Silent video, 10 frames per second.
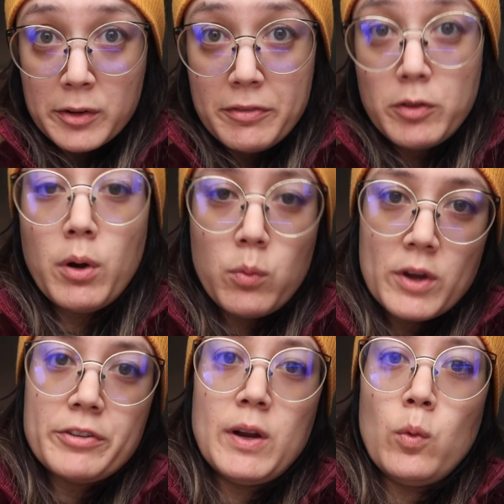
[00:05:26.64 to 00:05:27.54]
if you are
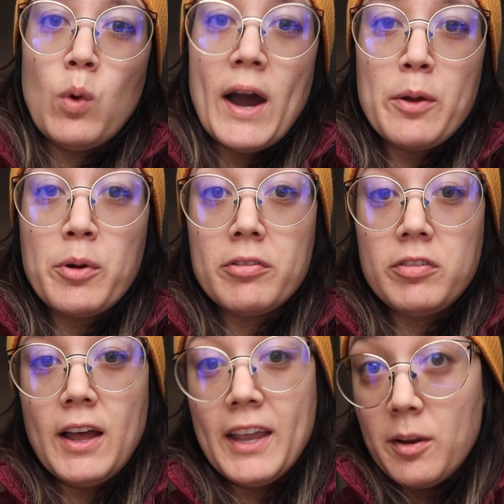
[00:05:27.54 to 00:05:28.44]
wondering why we were
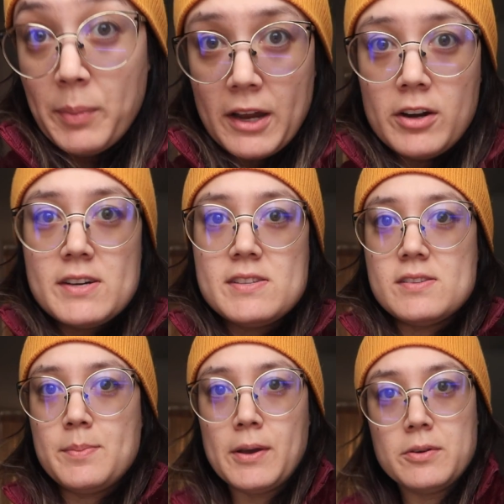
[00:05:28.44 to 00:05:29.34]
flying out of Paris
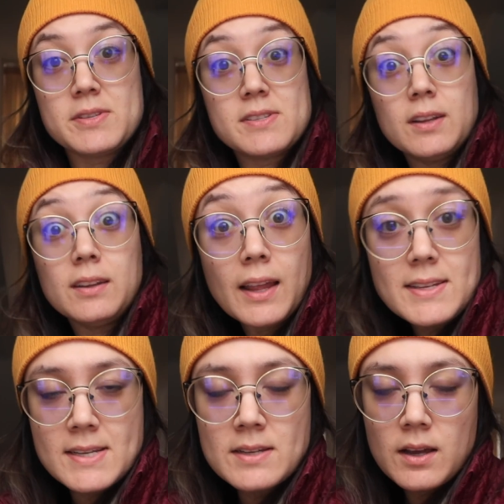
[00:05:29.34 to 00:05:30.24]
as opposed to
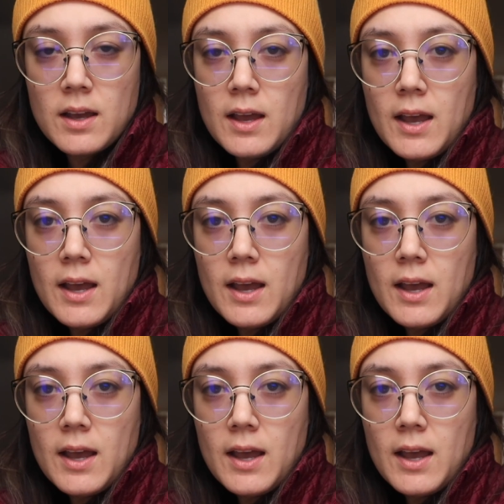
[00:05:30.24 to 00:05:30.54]
London,